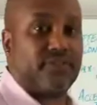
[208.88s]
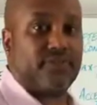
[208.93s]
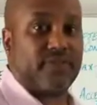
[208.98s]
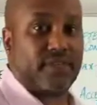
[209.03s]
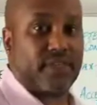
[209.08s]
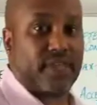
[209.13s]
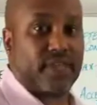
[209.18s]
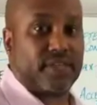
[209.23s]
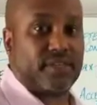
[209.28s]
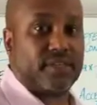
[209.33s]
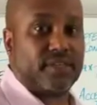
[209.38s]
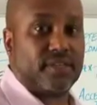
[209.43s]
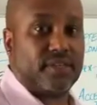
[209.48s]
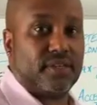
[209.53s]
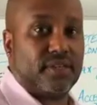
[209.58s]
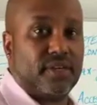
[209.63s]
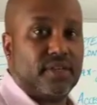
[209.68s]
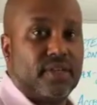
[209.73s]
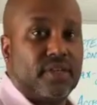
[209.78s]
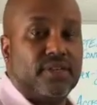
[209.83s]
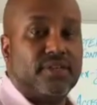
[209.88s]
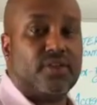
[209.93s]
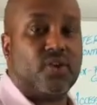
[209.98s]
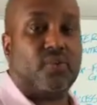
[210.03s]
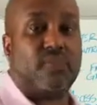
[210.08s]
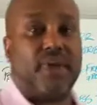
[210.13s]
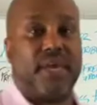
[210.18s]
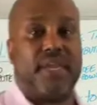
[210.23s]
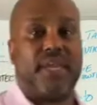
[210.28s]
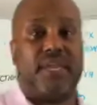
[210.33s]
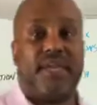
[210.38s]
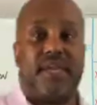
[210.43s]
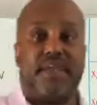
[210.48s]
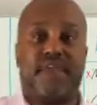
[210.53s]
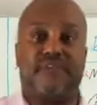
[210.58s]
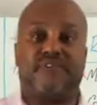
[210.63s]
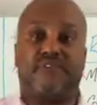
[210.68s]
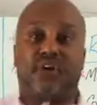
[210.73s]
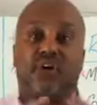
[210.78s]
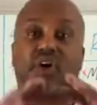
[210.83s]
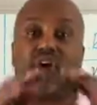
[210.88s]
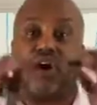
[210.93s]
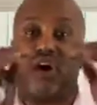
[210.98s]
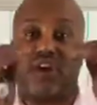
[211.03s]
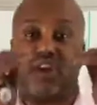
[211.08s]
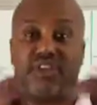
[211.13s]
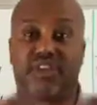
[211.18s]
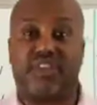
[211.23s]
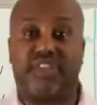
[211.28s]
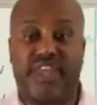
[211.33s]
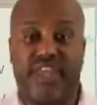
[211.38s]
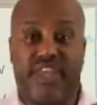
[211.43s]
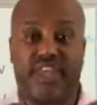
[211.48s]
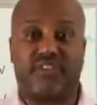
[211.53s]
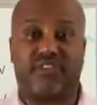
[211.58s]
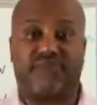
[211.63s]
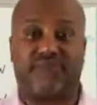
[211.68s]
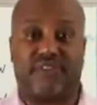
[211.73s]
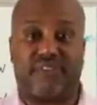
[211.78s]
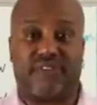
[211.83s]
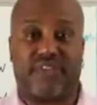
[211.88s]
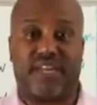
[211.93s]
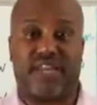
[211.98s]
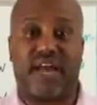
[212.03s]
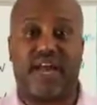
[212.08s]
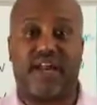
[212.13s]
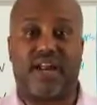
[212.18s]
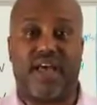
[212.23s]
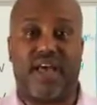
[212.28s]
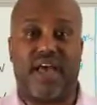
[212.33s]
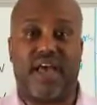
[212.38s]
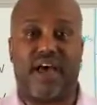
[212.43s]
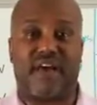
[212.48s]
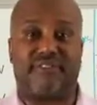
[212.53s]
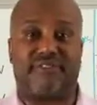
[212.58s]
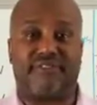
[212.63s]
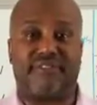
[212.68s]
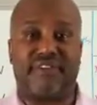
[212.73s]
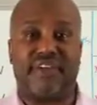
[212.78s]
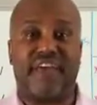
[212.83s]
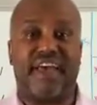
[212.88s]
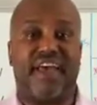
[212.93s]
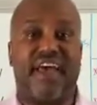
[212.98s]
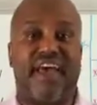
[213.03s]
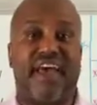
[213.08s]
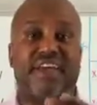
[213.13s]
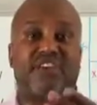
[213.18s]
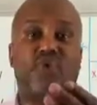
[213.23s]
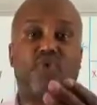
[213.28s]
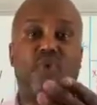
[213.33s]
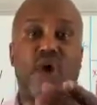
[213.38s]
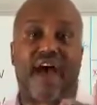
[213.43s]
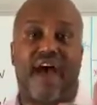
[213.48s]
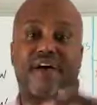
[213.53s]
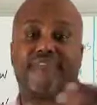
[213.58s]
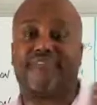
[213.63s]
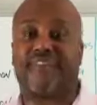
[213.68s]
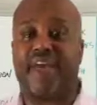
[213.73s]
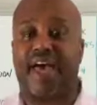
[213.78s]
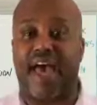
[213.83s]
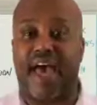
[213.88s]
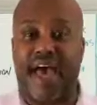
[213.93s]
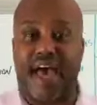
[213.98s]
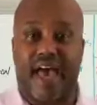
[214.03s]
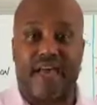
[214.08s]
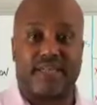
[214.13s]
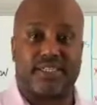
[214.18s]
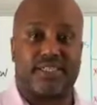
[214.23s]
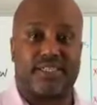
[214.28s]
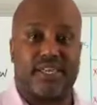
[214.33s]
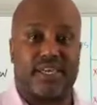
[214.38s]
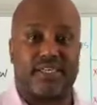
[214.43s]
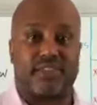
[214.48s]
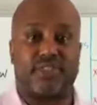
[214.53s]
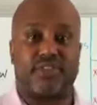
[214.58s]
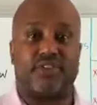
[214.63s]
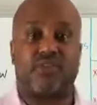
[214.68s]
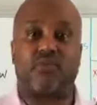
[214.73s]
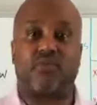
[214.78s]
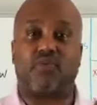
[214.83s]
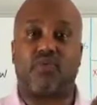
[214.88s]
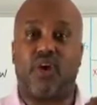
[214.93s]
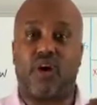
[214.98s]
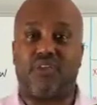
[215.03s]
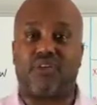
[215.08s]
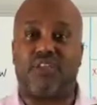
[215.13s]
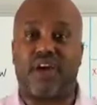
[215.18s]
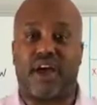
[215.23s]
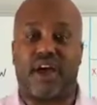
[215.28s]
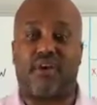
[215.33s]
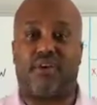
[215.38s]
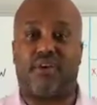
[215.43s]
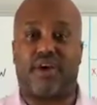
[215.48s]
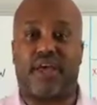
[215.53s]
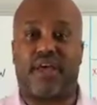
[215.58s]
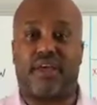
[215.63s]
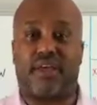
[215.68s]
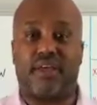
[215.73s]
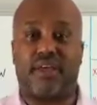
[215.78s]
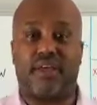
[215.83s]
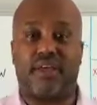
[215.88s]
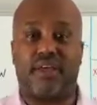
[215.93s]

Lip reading: for this. So meaning, if you're under the age of 59 and a half and you have to access your Roth IRA,